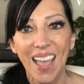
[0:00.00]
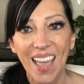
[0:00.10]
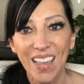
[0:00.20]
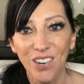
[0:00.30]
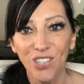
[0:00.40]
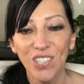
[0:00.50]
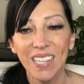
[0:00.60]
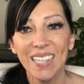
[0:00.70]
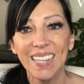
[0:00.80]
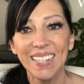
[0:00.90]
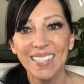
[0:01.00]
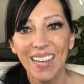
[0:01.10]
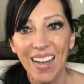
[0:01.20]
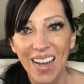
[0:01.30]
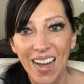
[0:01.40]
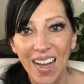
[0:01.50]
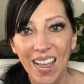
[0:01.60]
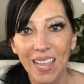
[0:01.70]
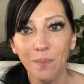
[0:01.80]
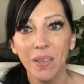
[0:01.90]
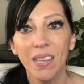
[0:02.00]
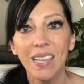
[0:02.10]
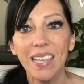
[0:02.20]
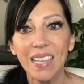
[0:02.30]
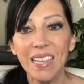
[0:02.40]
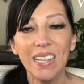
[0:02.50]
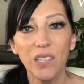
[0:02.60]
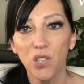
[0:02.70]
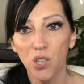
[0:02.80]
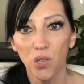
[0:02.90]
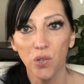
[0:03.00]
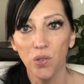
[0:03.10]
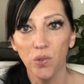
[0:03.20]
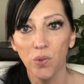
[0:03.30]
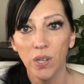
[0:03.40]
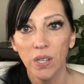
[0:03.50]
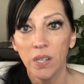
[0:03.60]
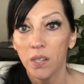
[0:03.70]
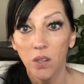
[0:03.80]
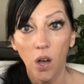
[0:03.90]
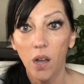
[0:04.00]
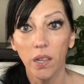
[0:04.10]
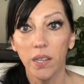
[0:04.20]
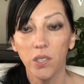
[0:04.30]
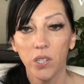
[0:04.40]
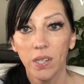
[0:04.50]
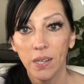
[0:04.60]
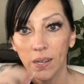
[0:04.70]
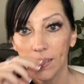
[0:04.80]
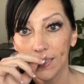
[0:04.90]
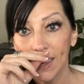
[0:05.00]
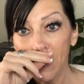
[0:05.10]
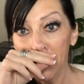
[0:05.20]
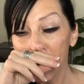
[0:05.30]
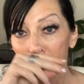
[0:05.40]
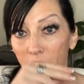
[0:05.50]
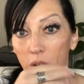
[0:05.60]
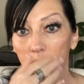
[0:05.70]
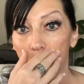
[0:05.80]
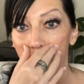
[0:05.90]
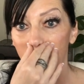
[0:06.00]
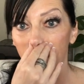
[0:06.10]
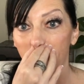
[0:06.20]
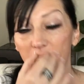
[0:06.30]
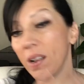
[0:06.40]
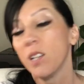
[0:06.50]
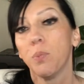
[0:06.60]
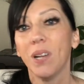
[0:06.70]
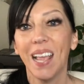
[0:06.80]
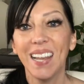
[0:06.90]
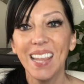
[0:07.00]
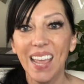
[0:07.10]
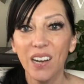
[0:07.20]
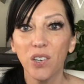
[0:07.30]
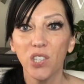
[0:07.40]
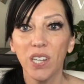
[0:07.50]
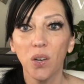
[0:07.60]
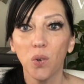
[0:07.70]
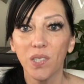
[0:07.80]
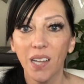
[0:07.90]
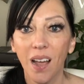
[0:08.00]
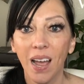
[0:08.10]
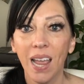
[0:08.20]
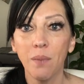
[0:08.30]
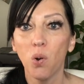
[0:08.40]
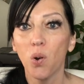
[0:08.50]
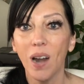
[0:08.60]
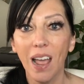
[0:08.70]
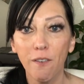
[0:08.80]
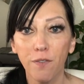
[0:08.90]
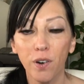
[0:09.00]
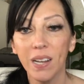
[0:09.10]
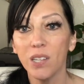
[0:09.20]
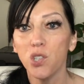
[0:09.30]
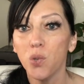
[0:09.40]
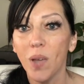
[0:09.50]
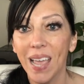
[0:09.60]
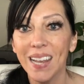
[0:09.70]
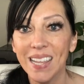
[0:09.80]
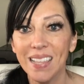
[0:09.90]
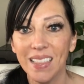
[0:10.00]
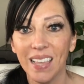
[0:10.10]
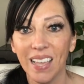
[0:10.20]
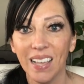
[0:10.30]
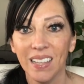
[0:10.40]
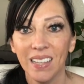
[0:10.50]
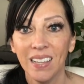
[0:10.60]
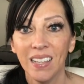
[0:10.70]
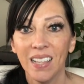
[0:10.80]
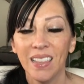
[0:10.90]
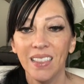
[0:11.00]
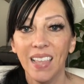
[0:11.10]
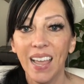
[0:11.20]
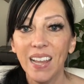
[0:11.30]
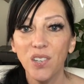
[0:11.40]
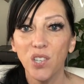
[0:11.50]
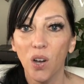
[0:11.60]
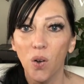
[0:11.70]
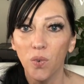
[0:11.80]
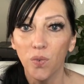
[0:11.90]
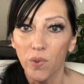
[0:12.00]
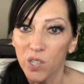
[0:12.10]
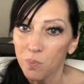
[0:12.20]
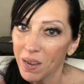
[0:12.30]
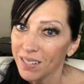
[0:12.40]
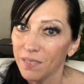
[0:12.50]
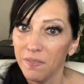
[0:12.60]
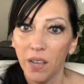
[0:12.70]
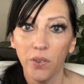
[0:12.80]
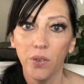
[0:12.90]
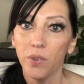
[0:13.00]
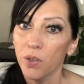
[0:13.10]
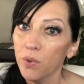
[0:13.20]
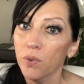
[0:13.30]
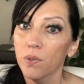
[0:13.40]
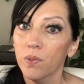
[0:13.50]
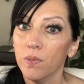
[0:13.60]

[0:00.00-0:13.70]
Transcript: energy and time into college. Same thing for a dog. If they don't have to put any energy or time or effort into anything, they don't respect and value you.